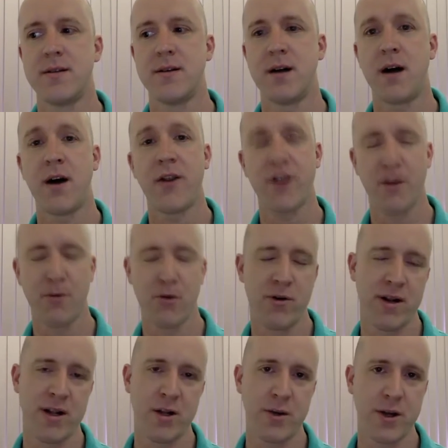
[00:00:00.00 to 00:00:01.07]
either I'm
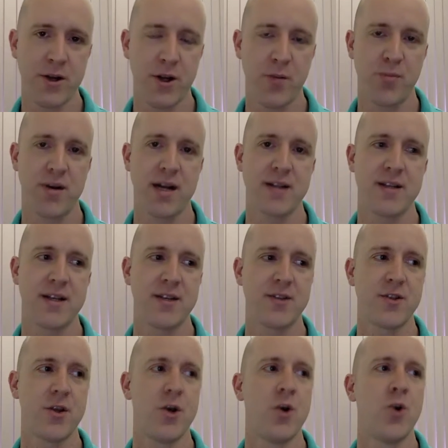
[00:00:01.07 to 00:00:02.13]
already doing good
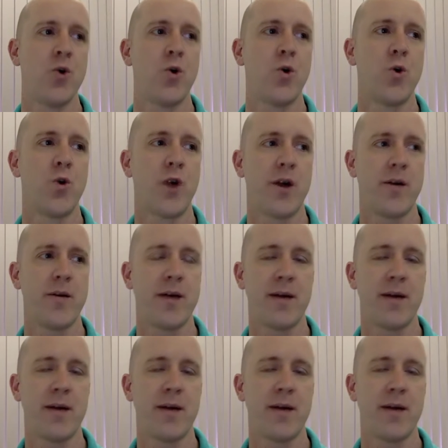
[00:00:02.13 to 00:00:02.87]
practice or I,